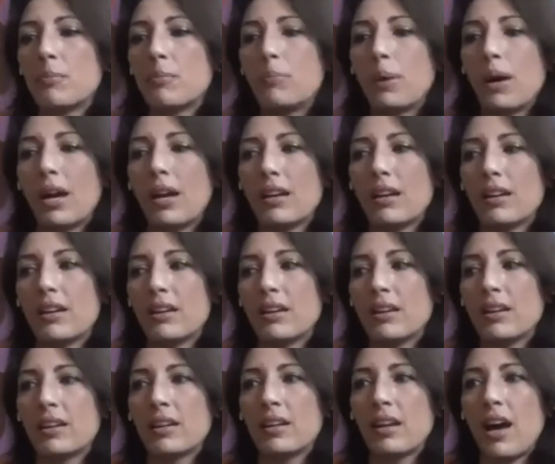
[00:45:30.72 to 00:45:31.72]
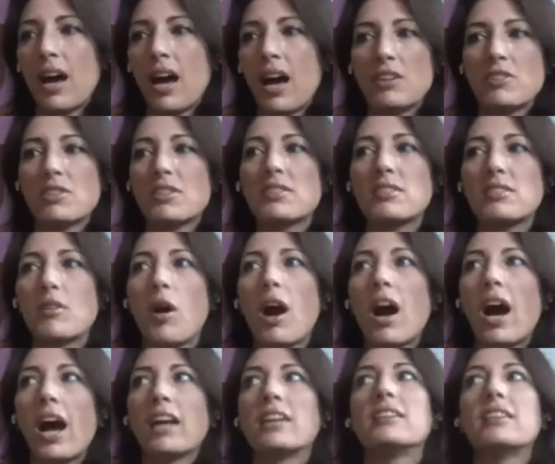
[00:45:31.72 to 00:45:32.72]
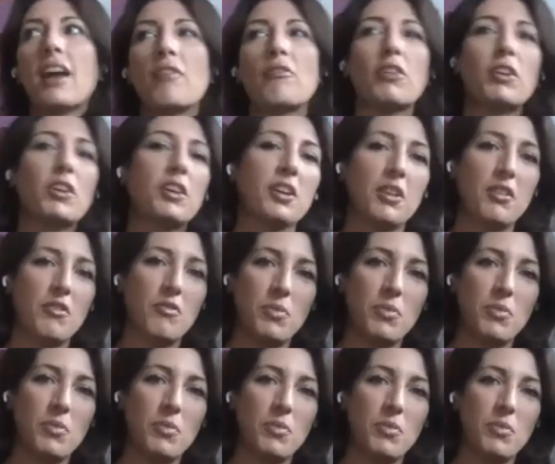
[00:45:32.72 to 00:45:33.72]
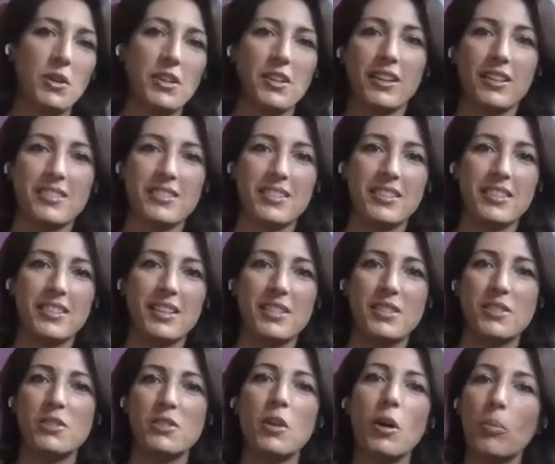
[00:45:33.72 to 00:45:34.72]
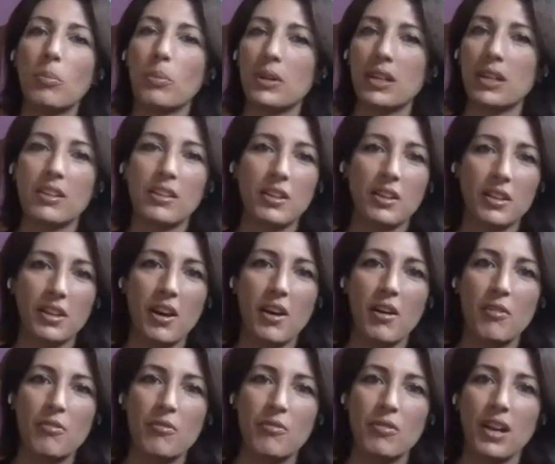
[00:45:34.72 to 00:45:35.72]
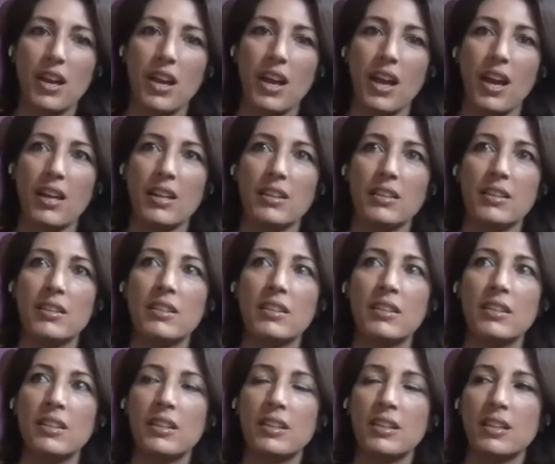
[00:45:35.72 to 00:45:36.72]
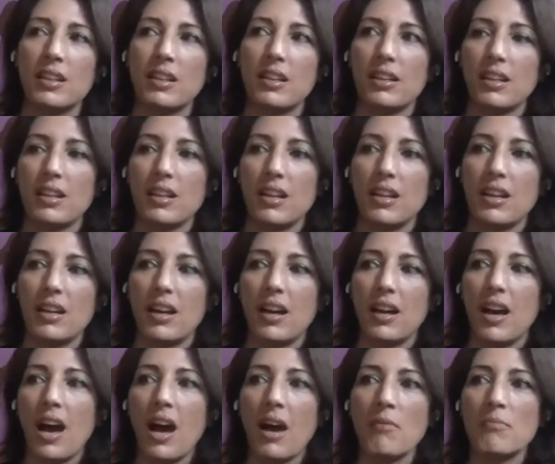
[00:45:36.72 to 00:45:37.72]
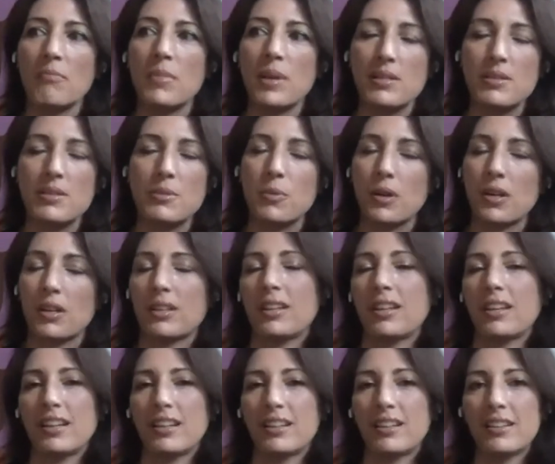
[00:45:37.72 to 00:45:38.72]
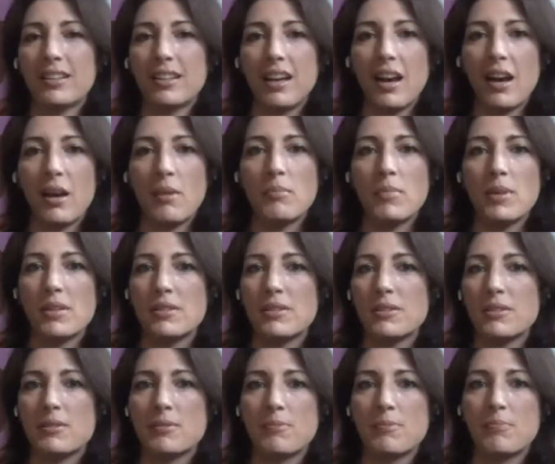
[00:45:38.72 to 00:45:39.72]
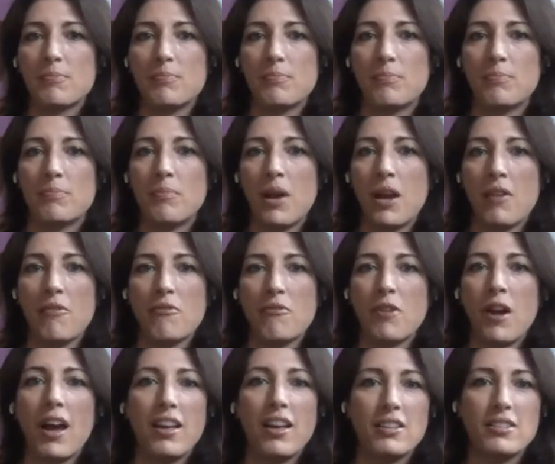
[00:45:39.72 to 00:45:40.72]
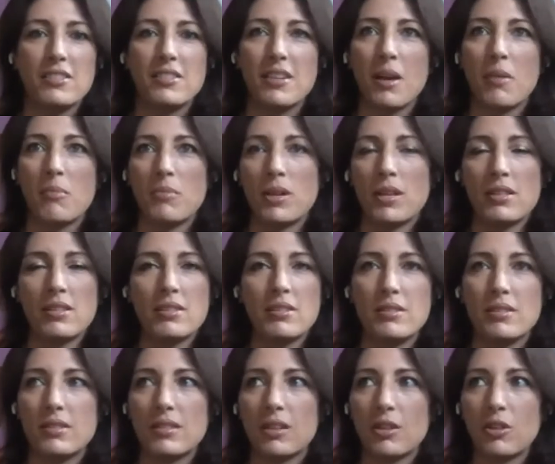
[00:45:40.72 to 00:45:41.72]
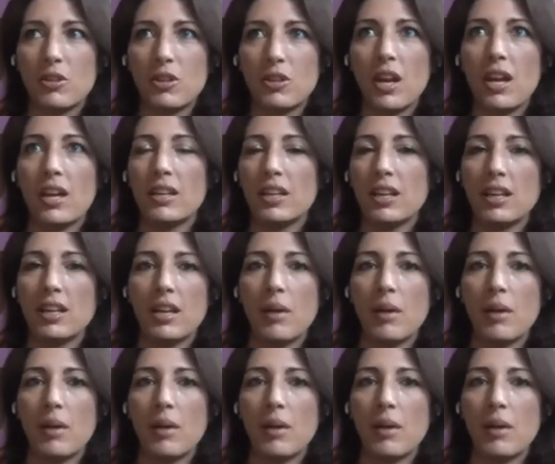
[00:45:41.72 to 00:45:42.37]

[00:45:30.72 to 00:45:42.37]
But I never could have predicted this. Nobody could have. And I miss working. I miss my friends. I miss creating.